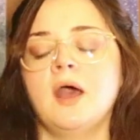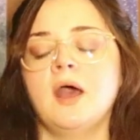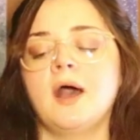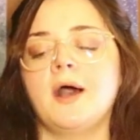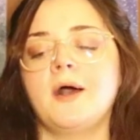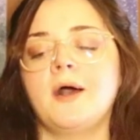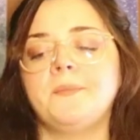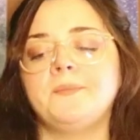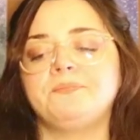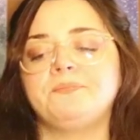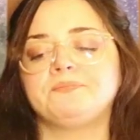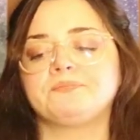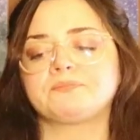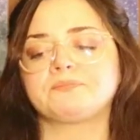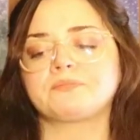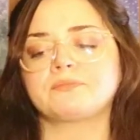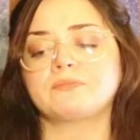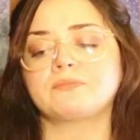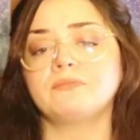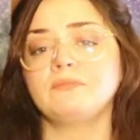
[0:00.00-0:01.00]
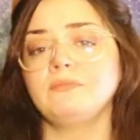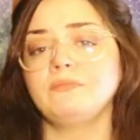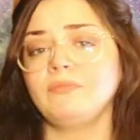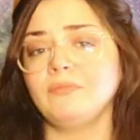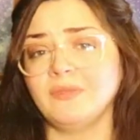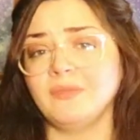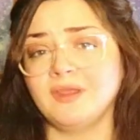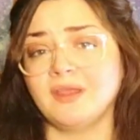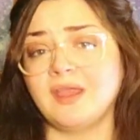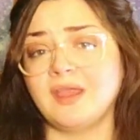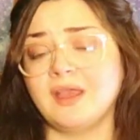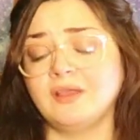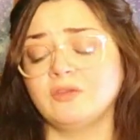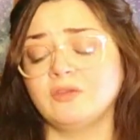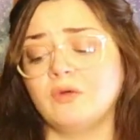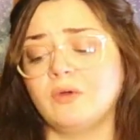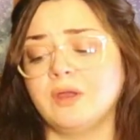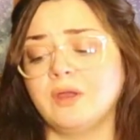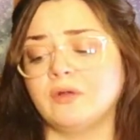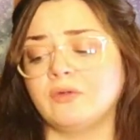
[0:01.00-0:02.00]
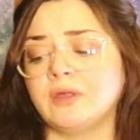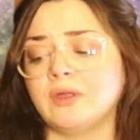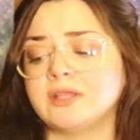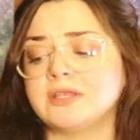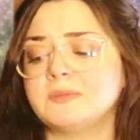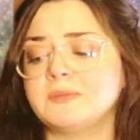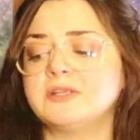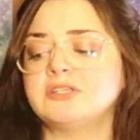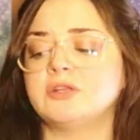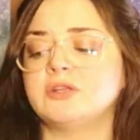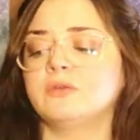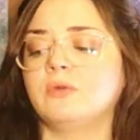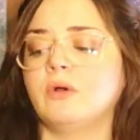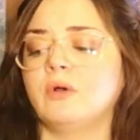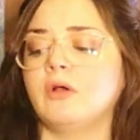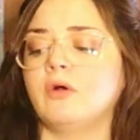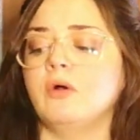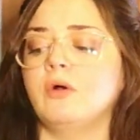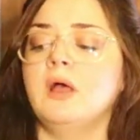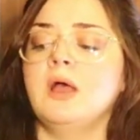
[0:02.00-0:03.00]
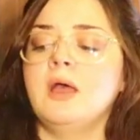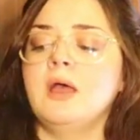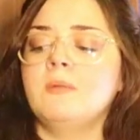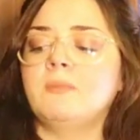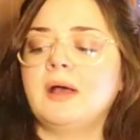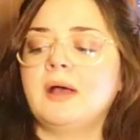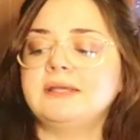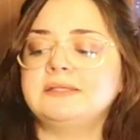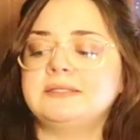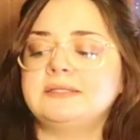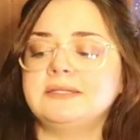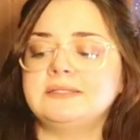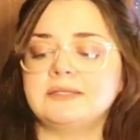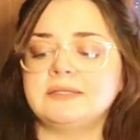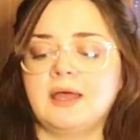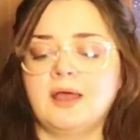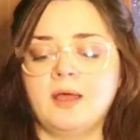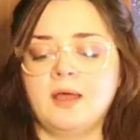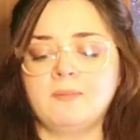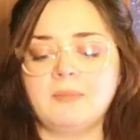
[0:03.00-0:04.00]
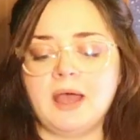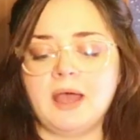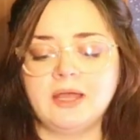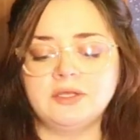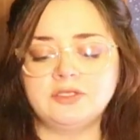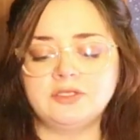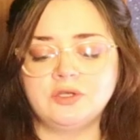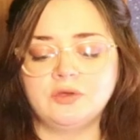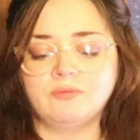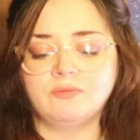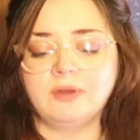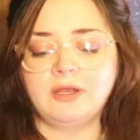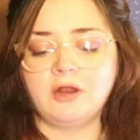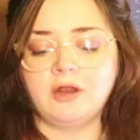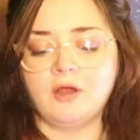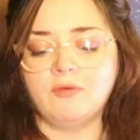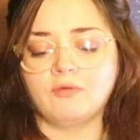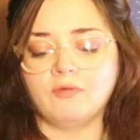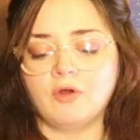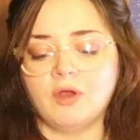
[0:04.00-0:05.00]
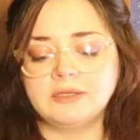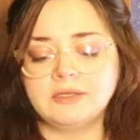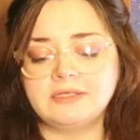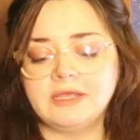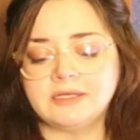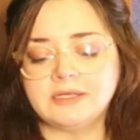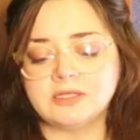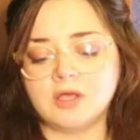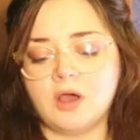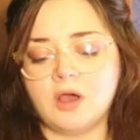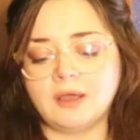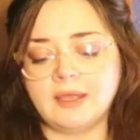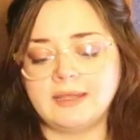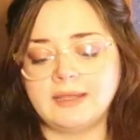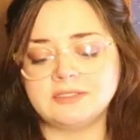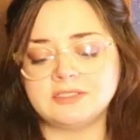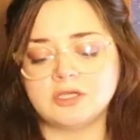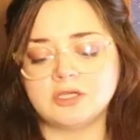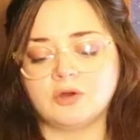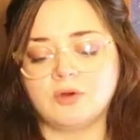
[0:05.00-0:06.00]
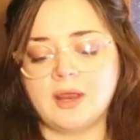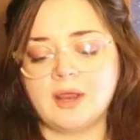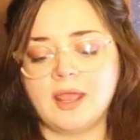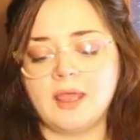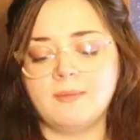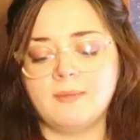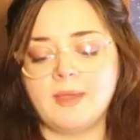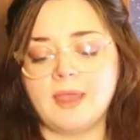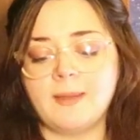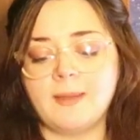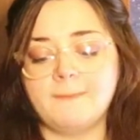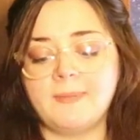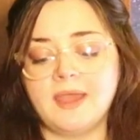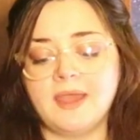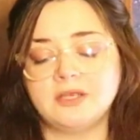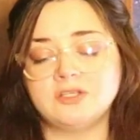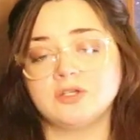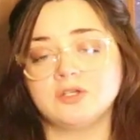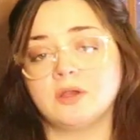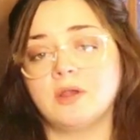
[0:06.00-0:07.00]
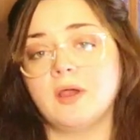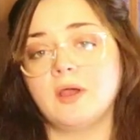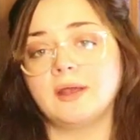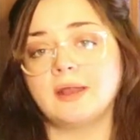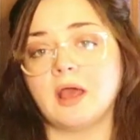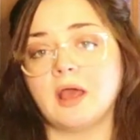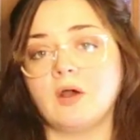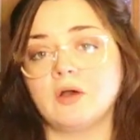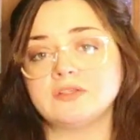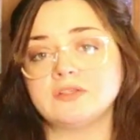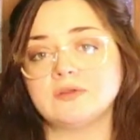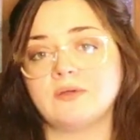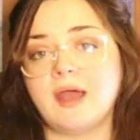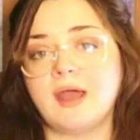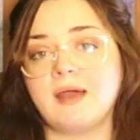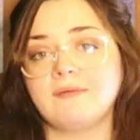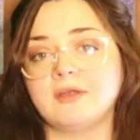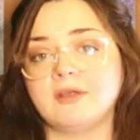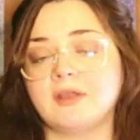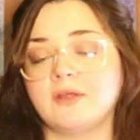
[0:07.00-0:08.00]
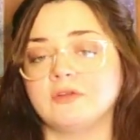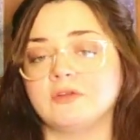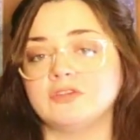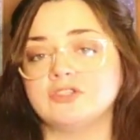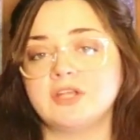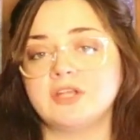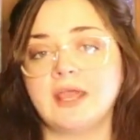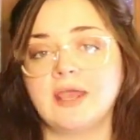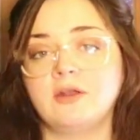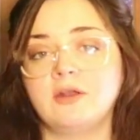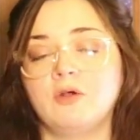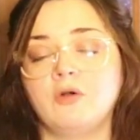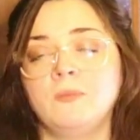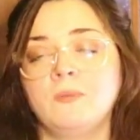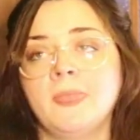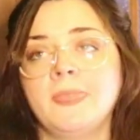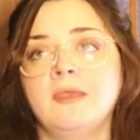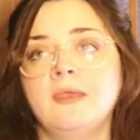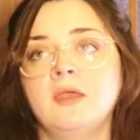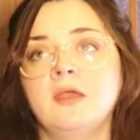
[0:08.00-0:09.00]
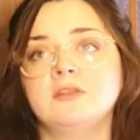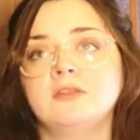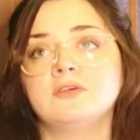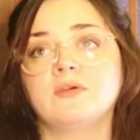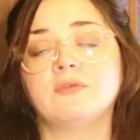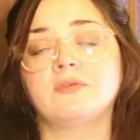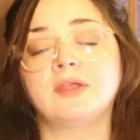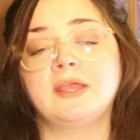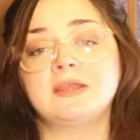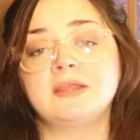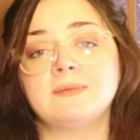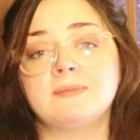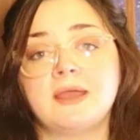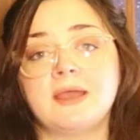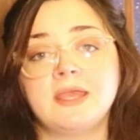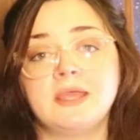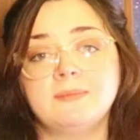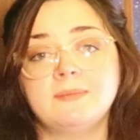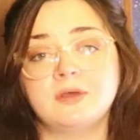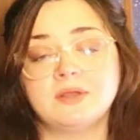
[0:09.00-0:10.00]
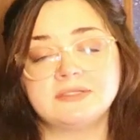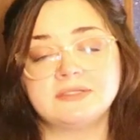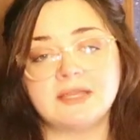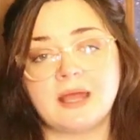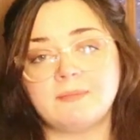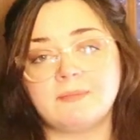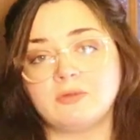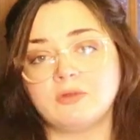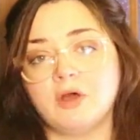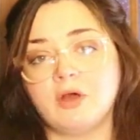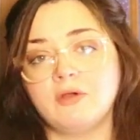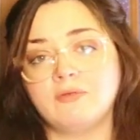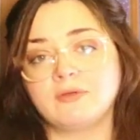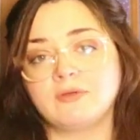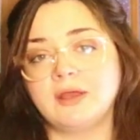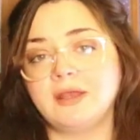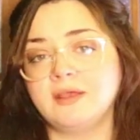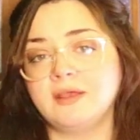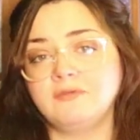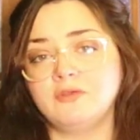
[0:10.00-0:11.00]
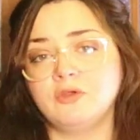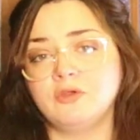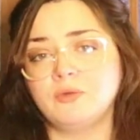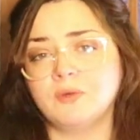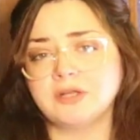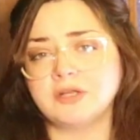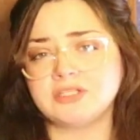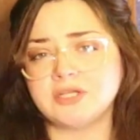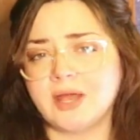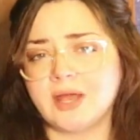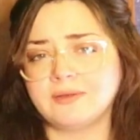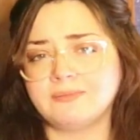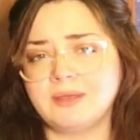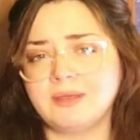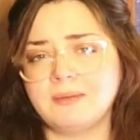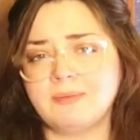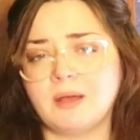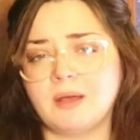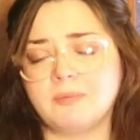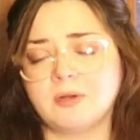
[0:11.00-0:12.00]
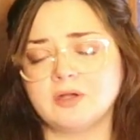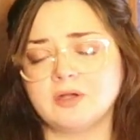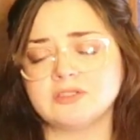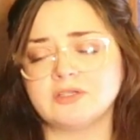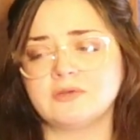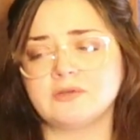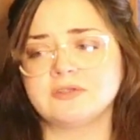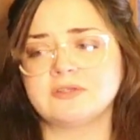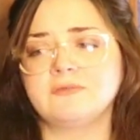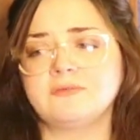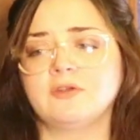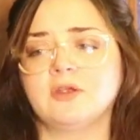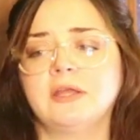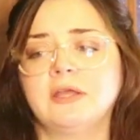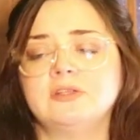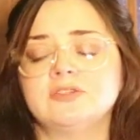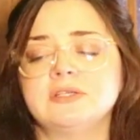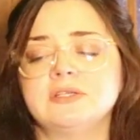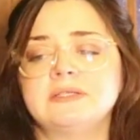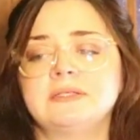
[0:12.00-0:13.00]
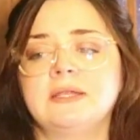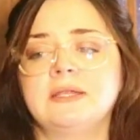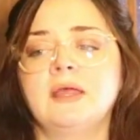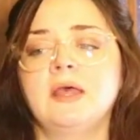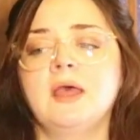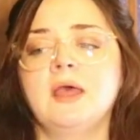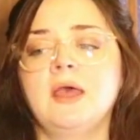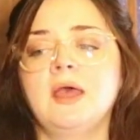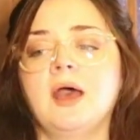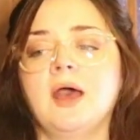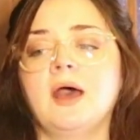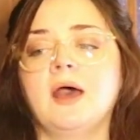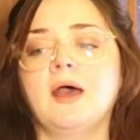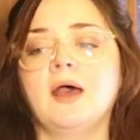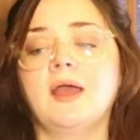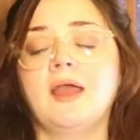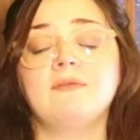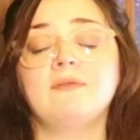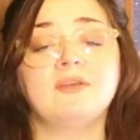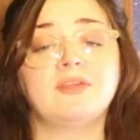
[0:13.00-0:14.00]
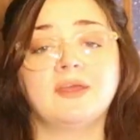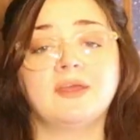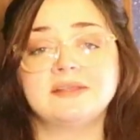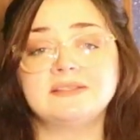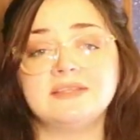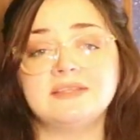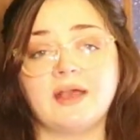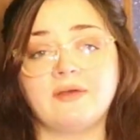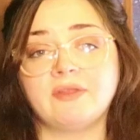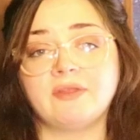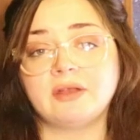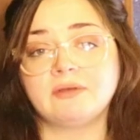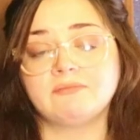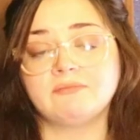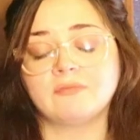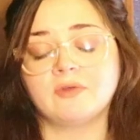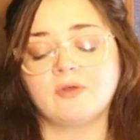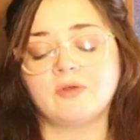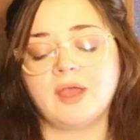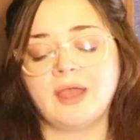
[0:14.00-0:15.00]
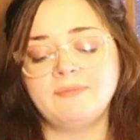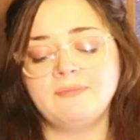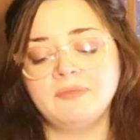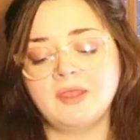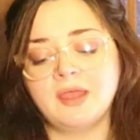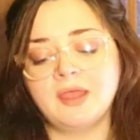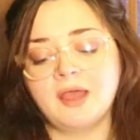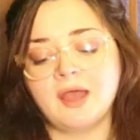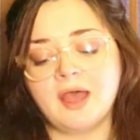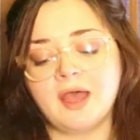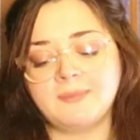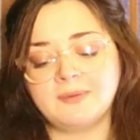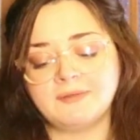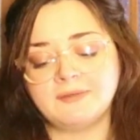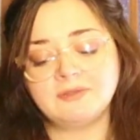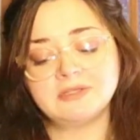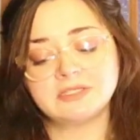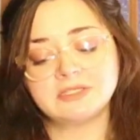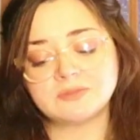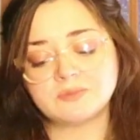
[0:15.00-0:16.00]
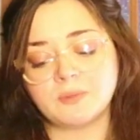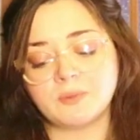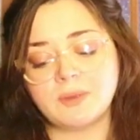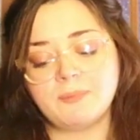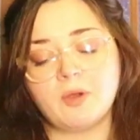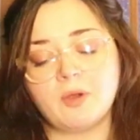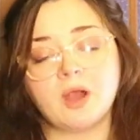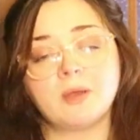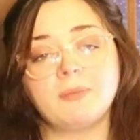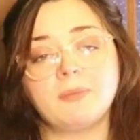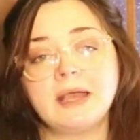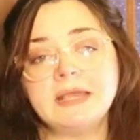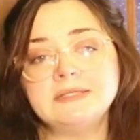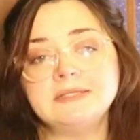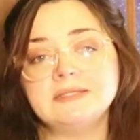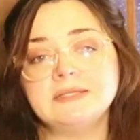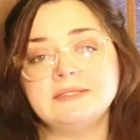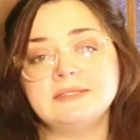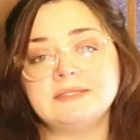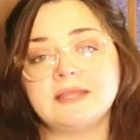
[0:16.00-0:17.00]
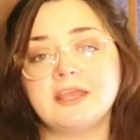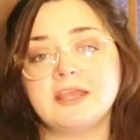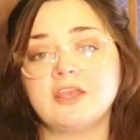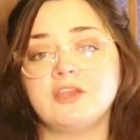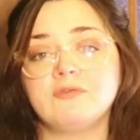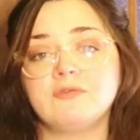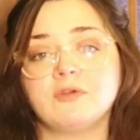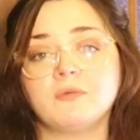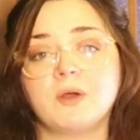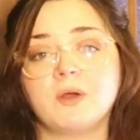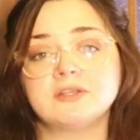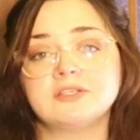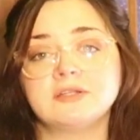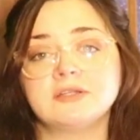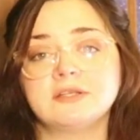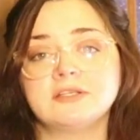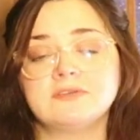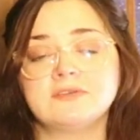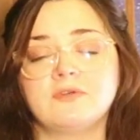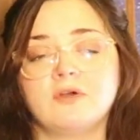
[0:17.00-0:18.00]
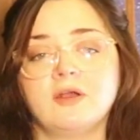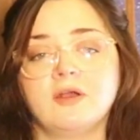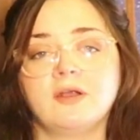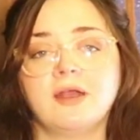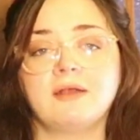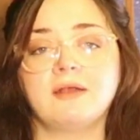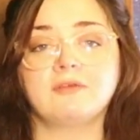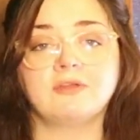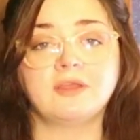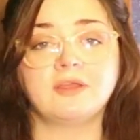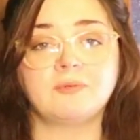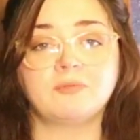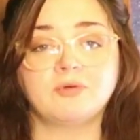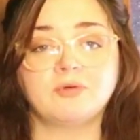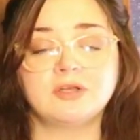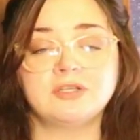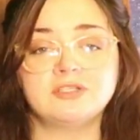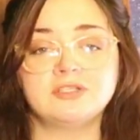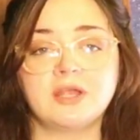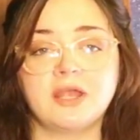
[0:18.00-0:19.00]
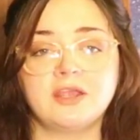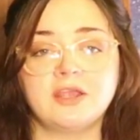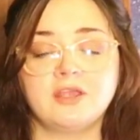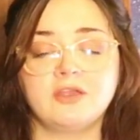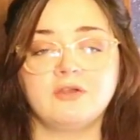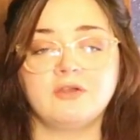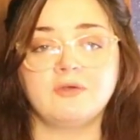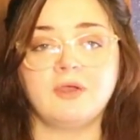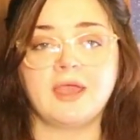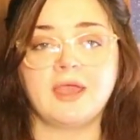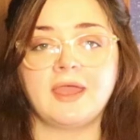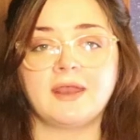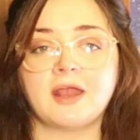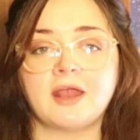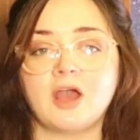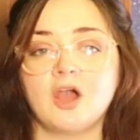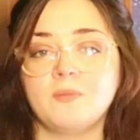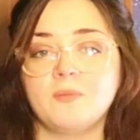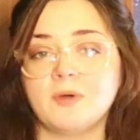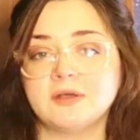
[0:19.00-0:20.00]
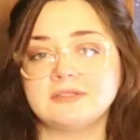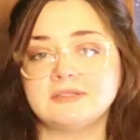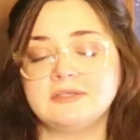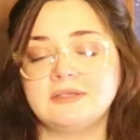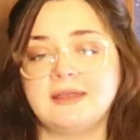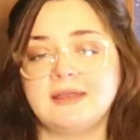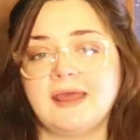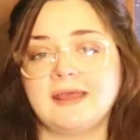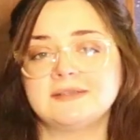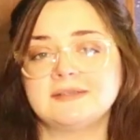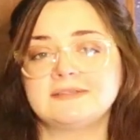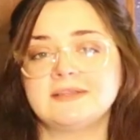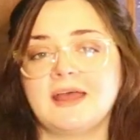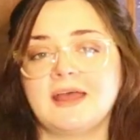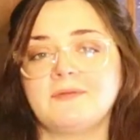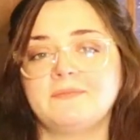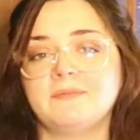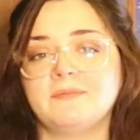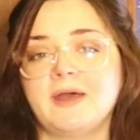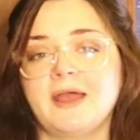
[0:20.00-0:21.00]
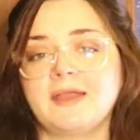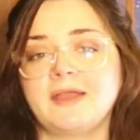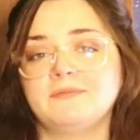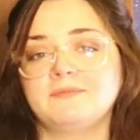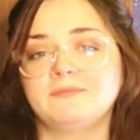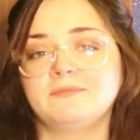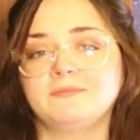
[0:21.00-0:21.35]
Um, and loyal, not to mention loyal. Pisces, um, I do read over on TikTok, Instagram, and Patreon. I also have another channel. Don't forget that my email is down below for any of you who want to chat with me about personals if you're interested. Uh, everything's down there, okay? Uh, but if this is where we part, Pisces, thank you for watching this far. I really appreciate you, and I hope I'll see you next time. Bye.